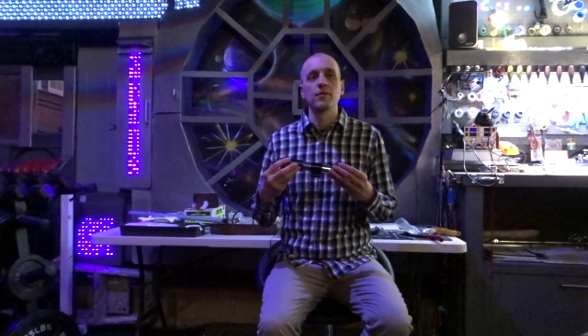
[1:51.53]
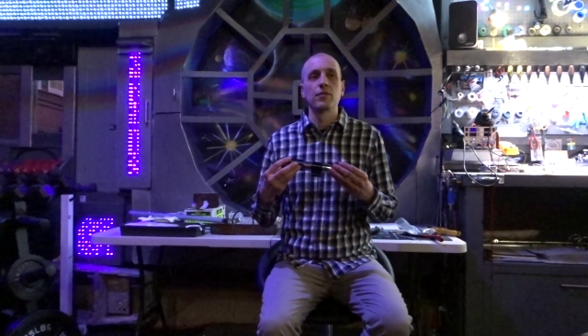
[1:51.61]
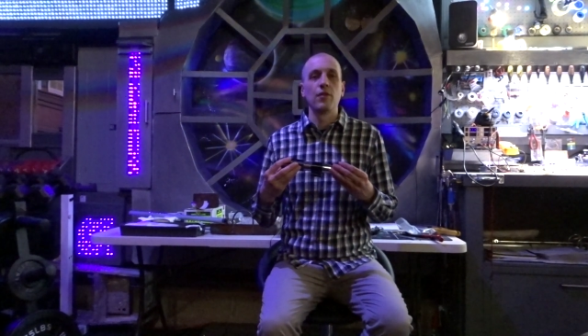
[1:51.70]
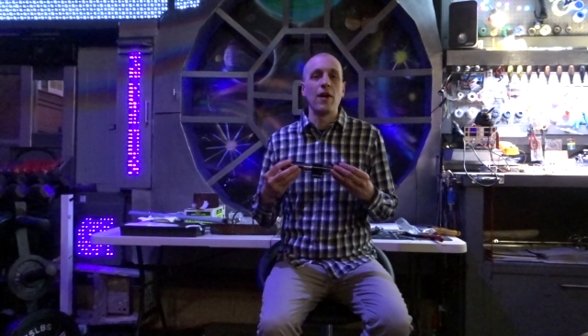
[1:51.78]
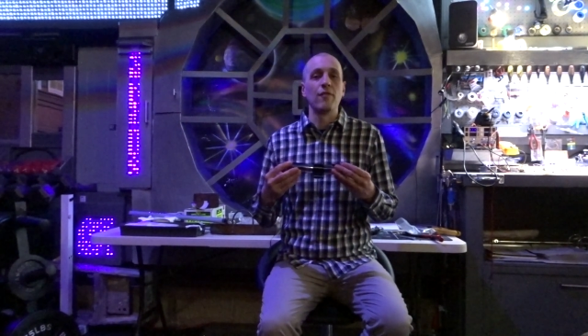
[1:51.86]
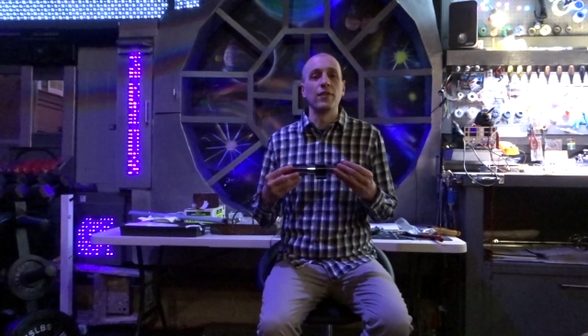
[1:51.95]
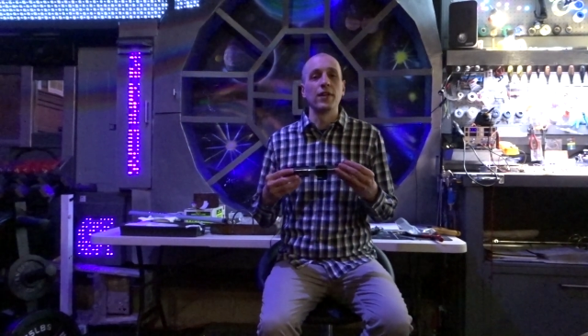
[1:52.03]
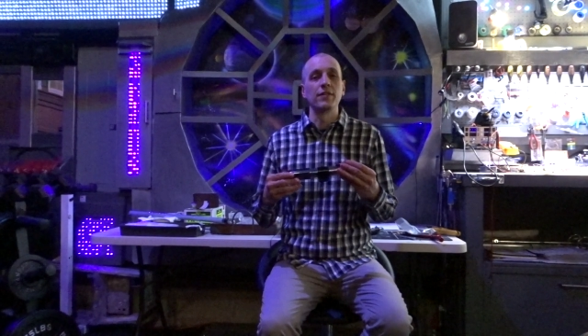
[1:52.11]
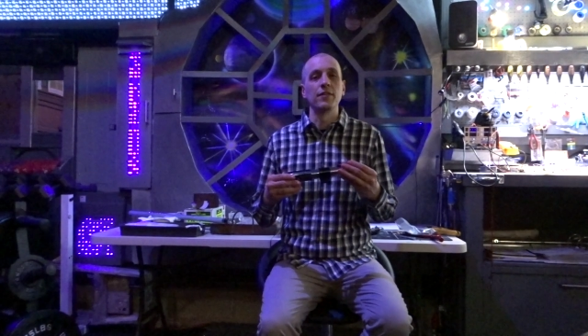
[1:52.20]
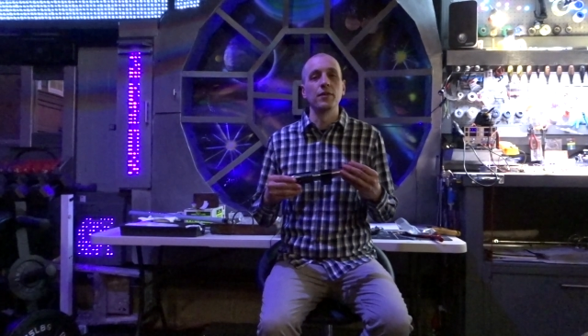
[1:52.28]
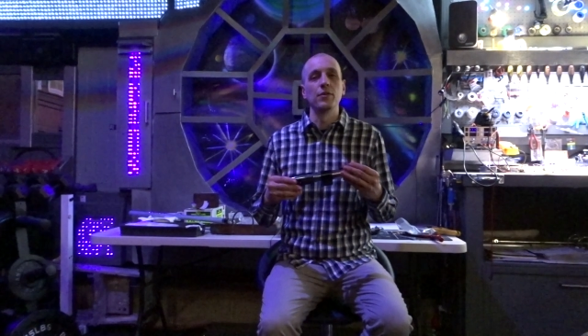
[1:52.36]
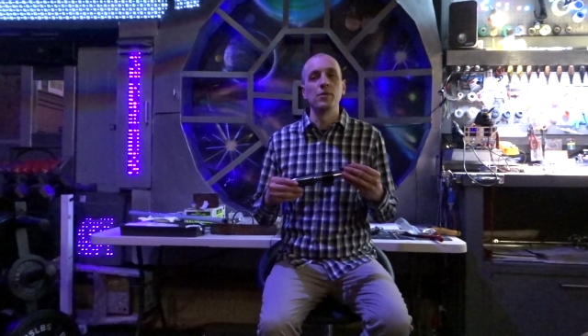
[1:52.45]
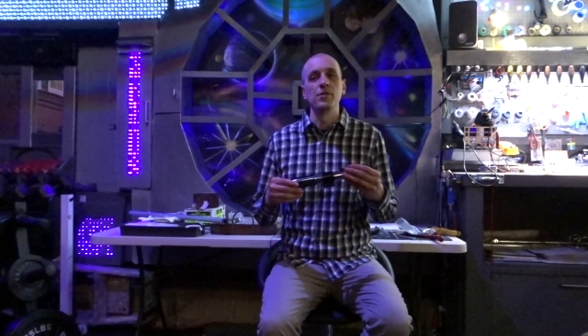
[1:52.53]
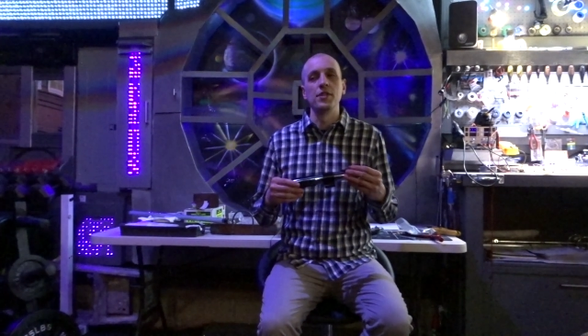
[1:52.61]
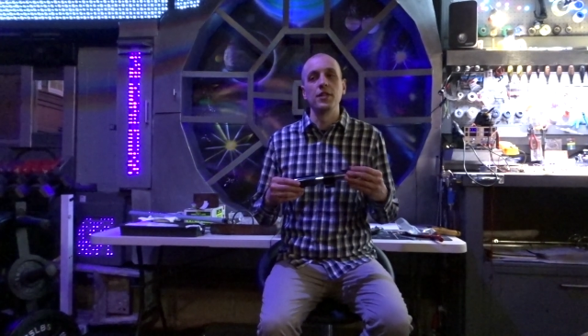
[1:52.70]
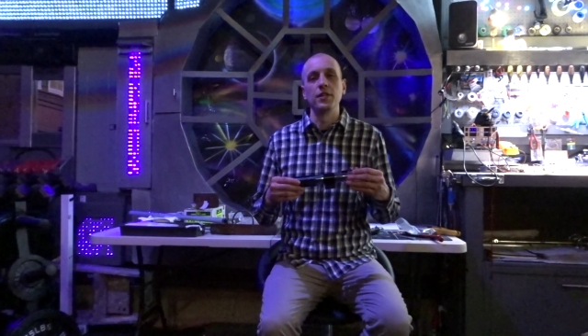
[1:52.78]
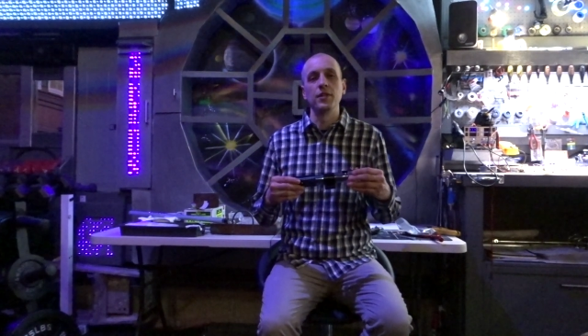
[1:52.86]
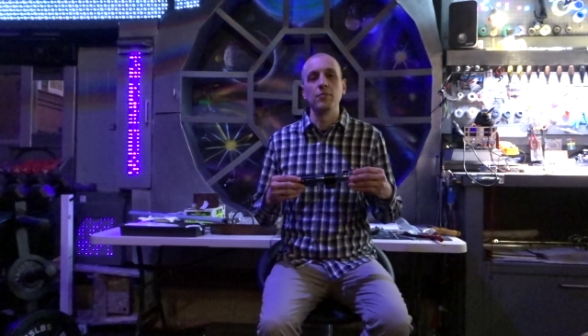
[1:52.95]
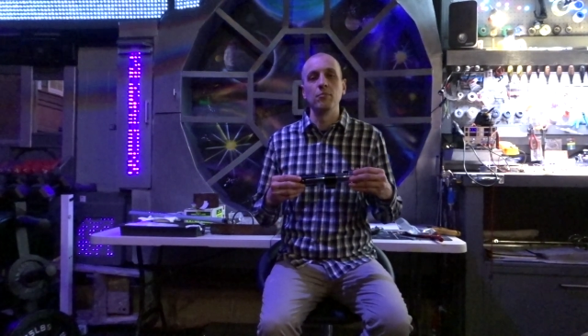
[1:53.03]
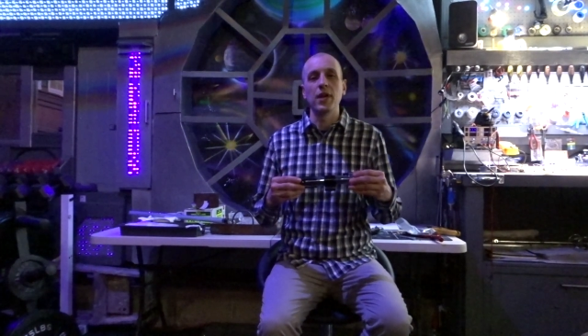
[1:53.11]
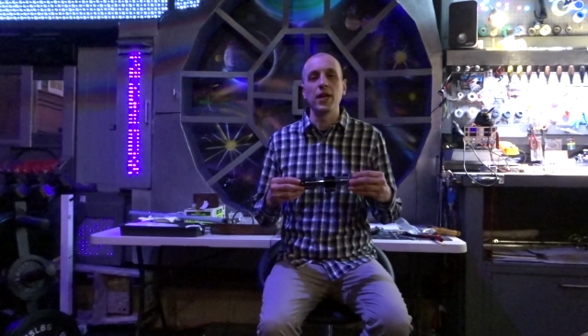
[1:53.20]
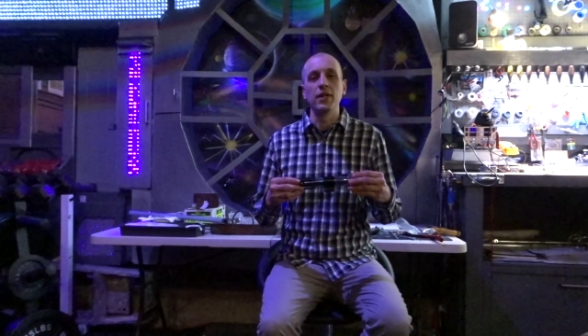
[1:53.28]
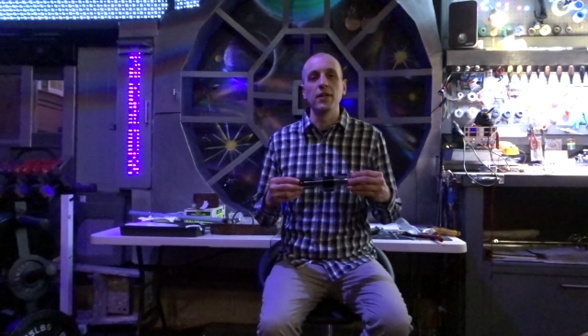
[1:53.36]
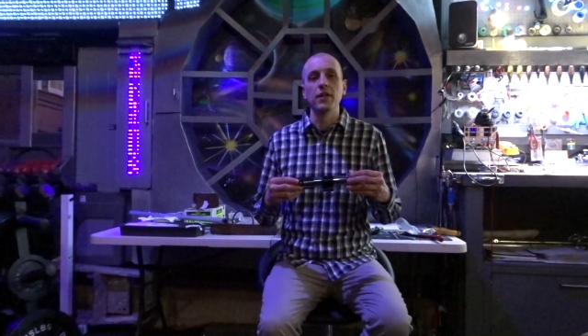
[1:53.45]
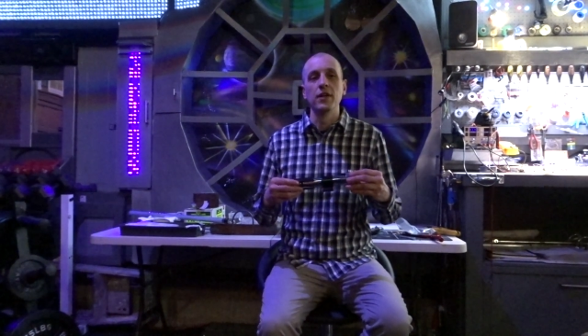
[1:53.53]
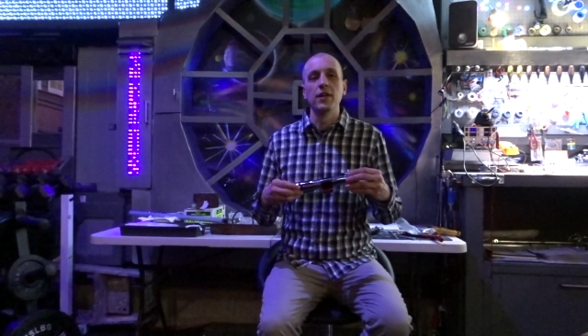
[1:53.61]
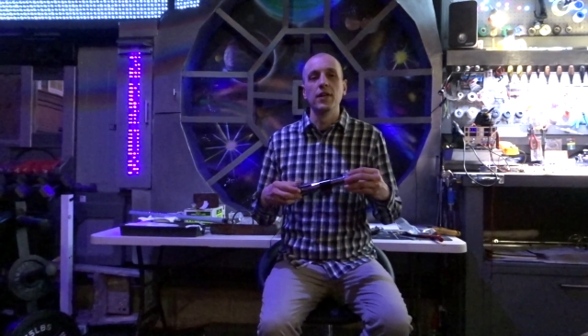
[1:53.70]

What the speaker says: Graflex hilt, which he made